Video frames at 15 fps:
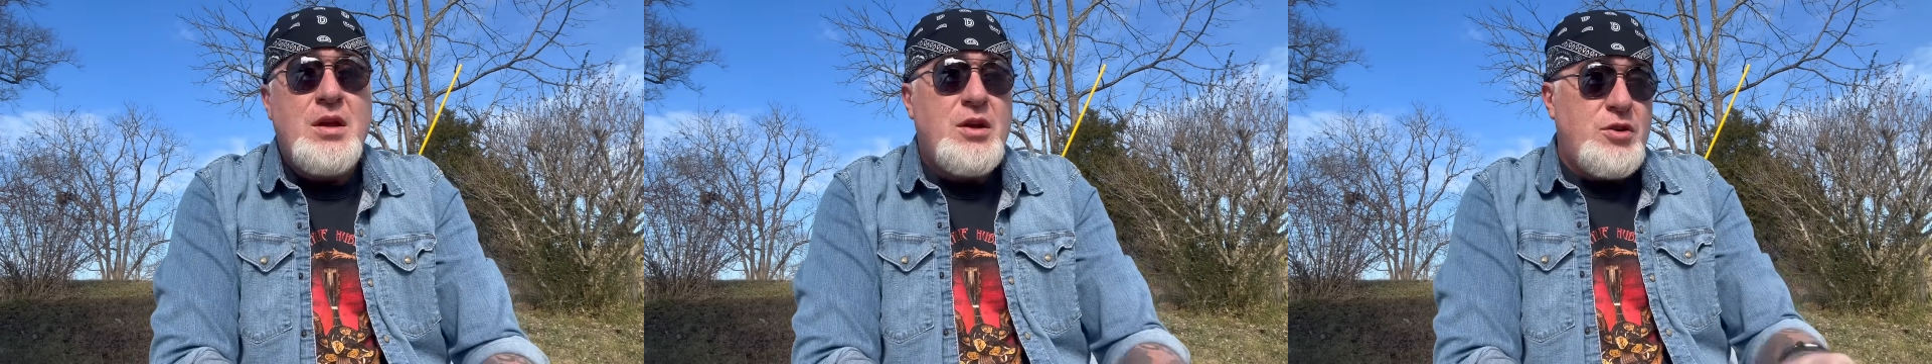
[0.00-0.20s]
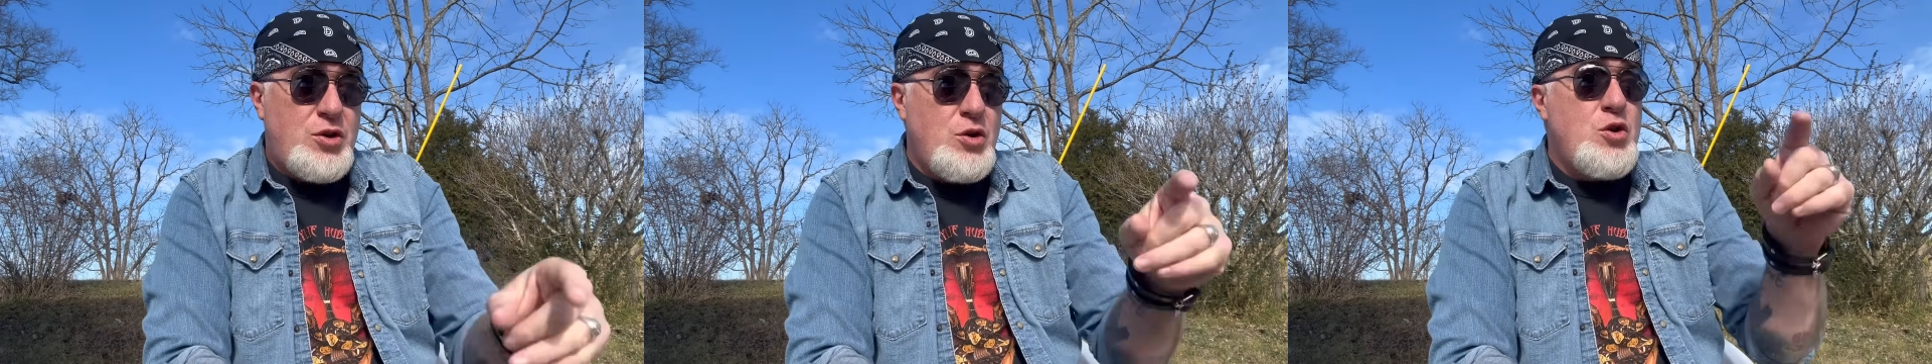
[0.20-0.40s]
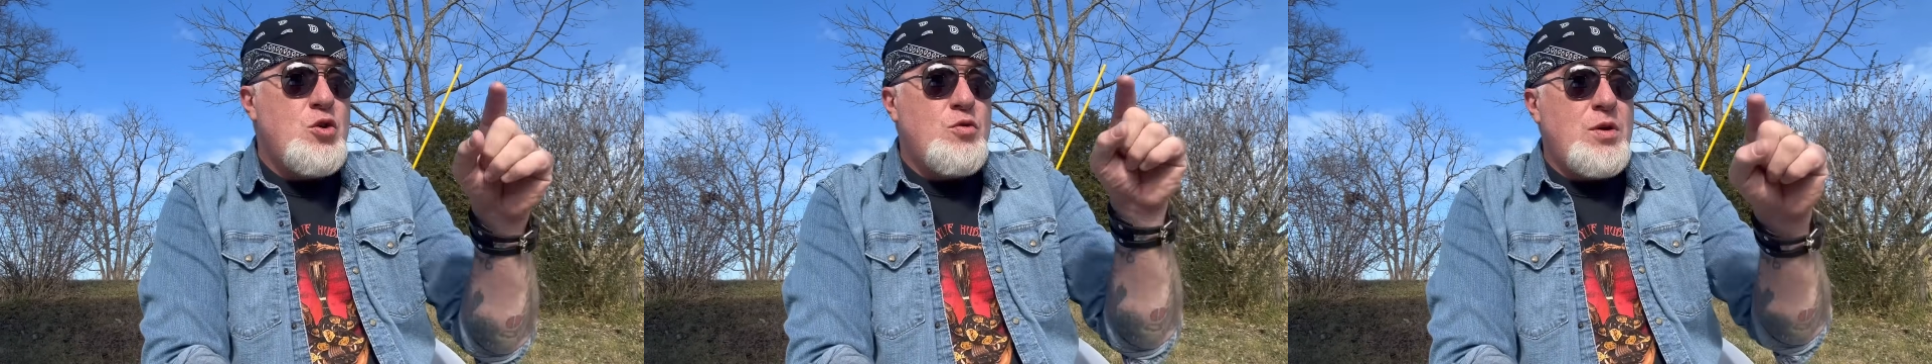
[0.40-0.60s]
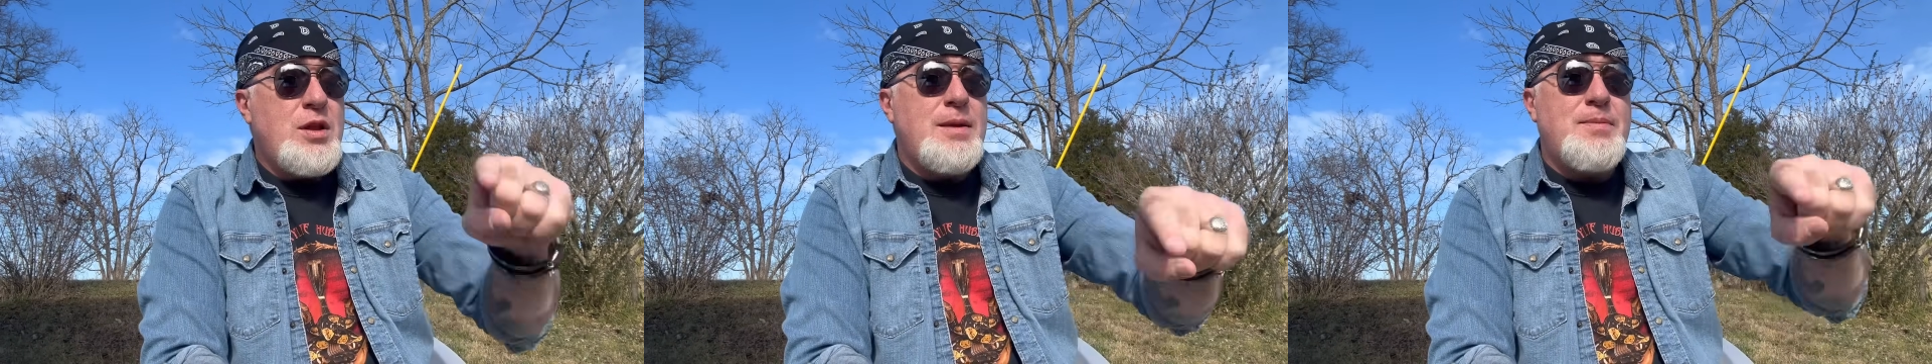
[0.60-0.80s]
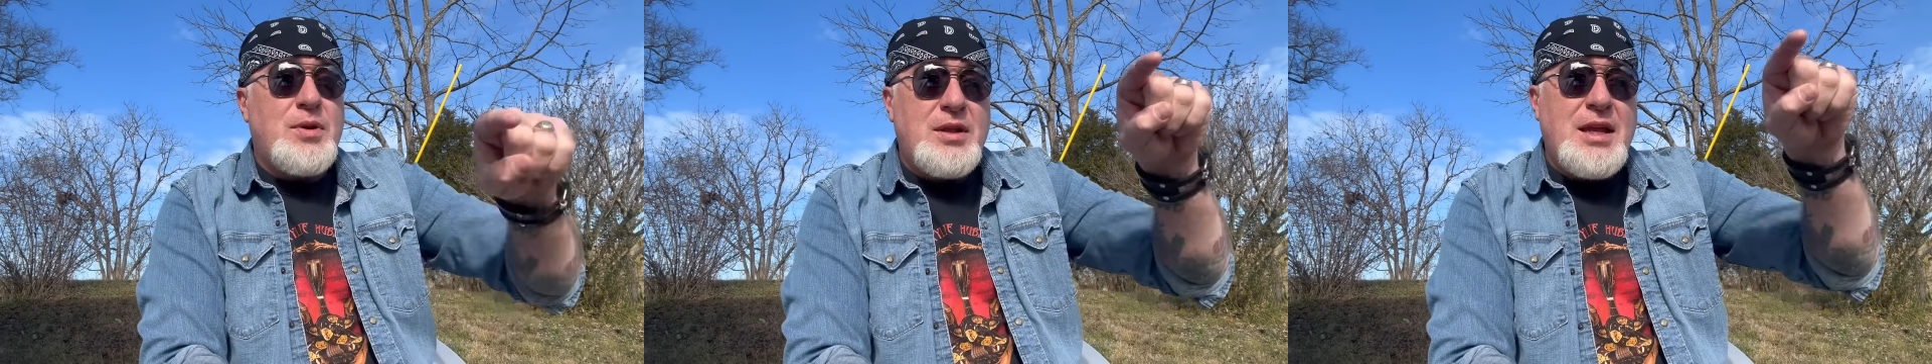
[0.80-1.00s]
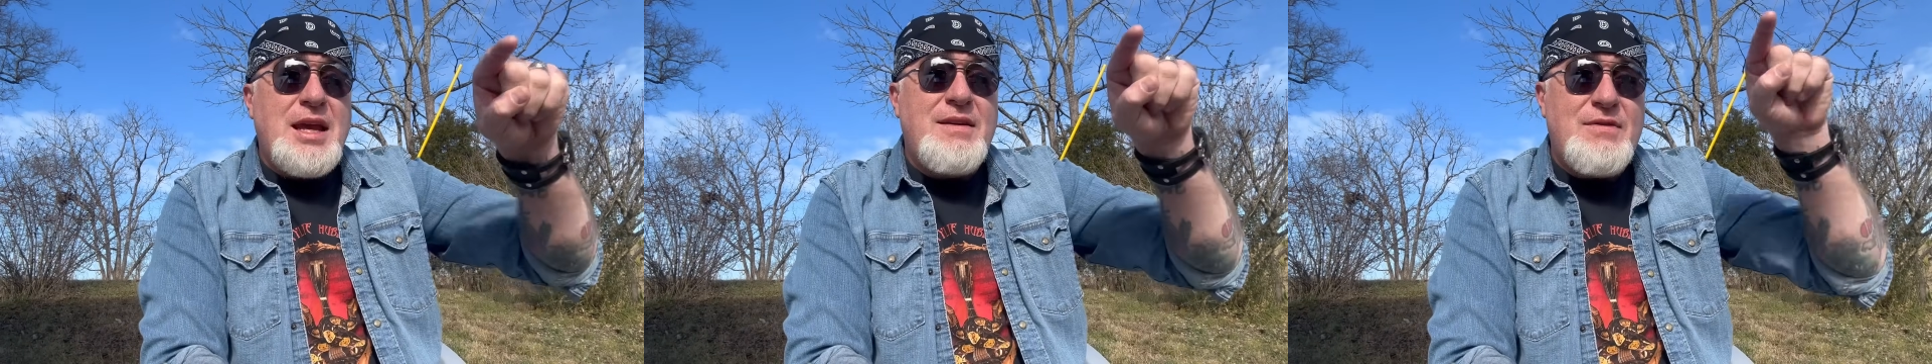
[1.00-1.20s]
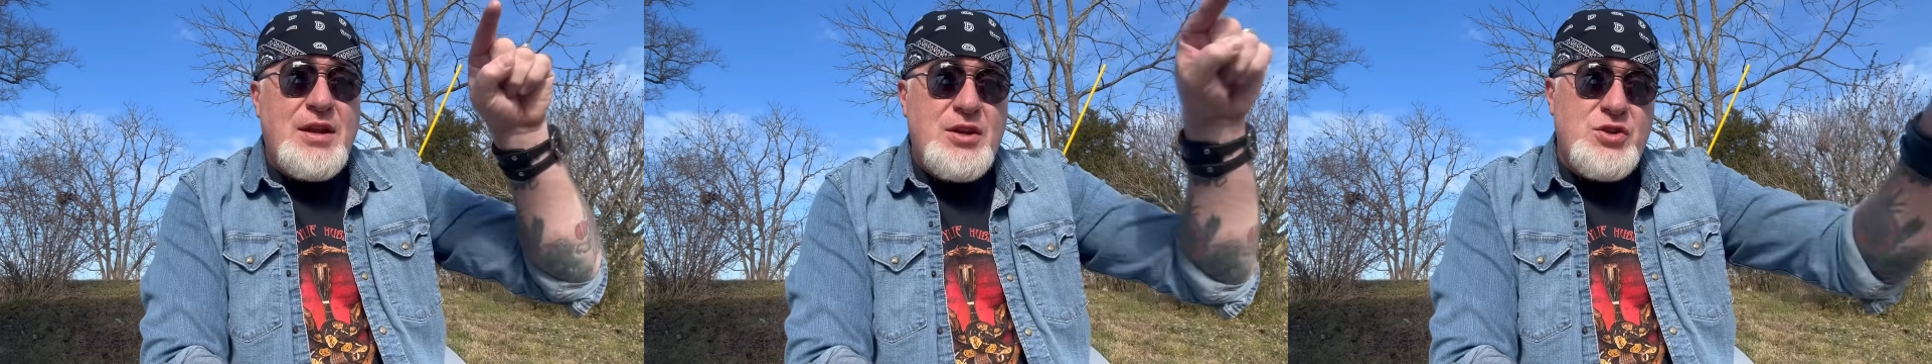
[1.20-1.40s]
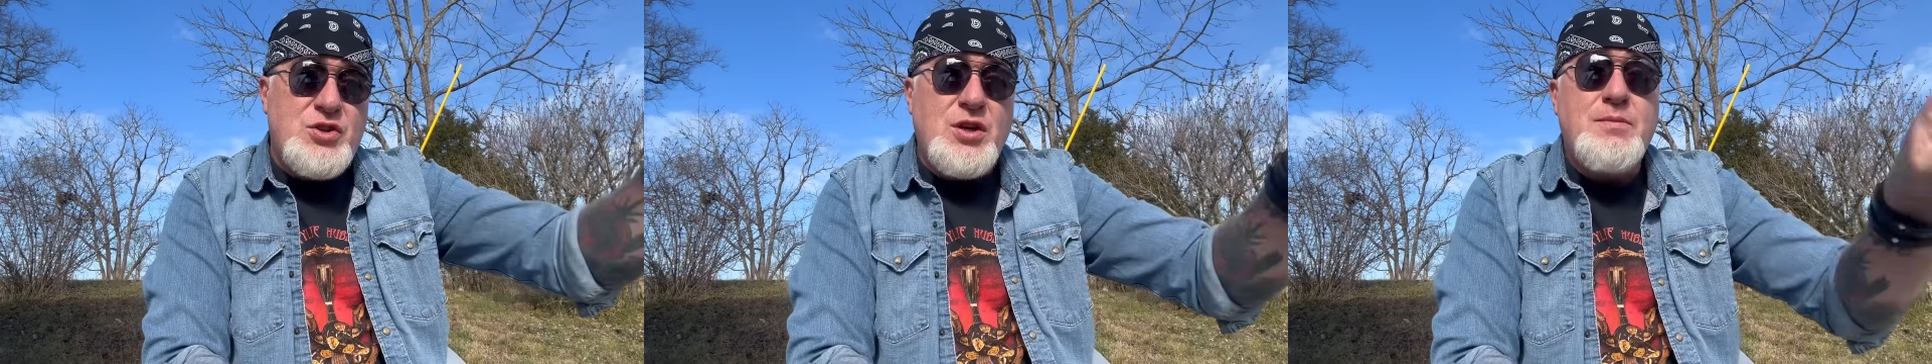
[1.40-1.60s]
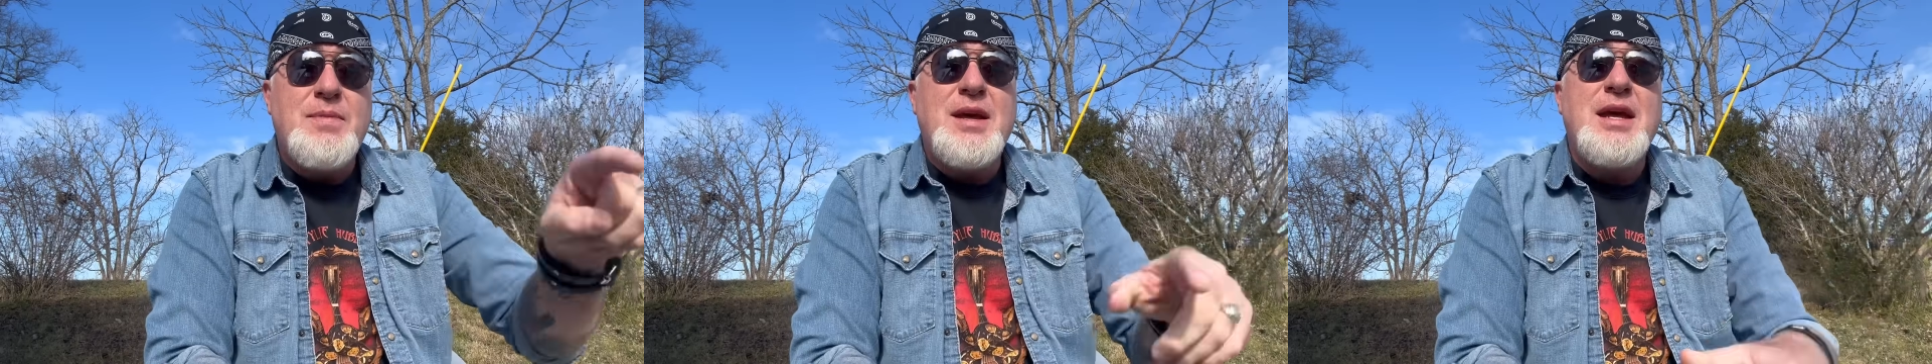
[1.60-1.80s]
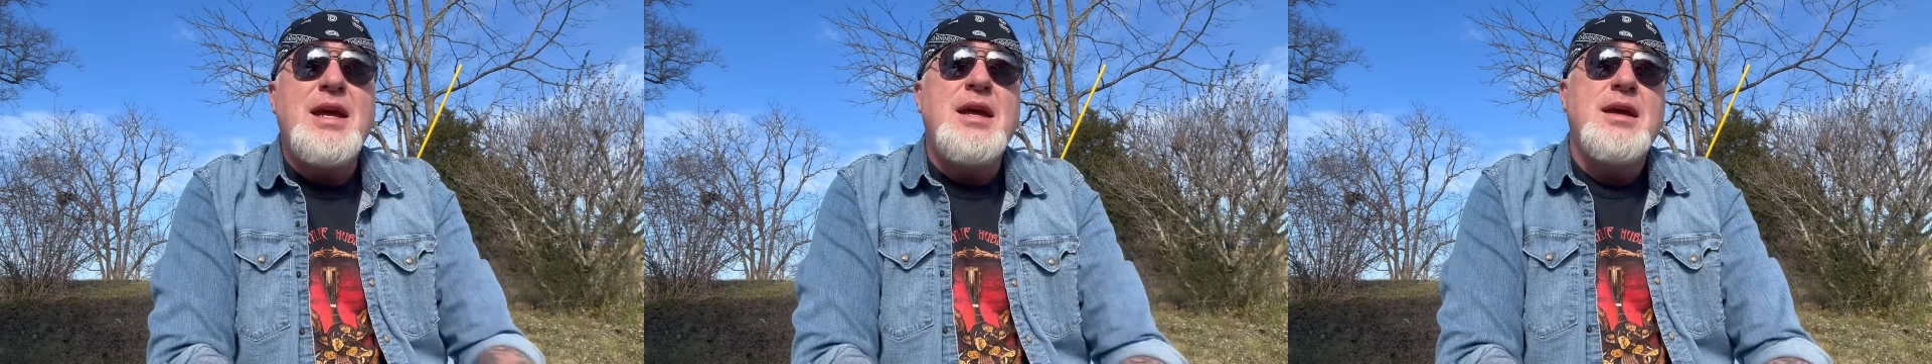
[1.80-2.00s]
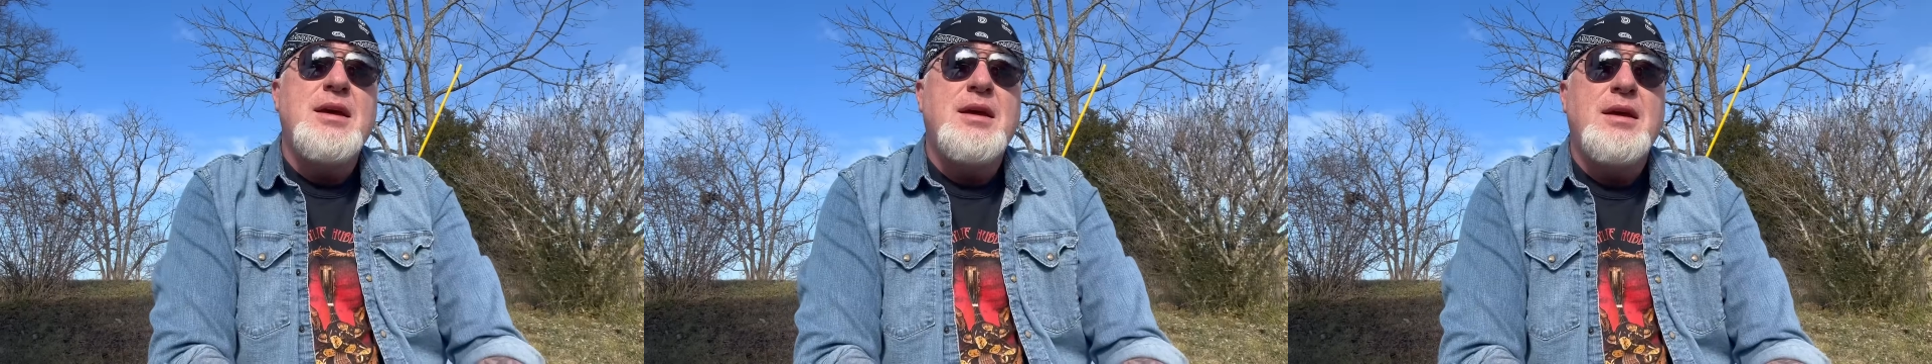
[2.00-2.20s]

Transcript: Do you really believe that he should be?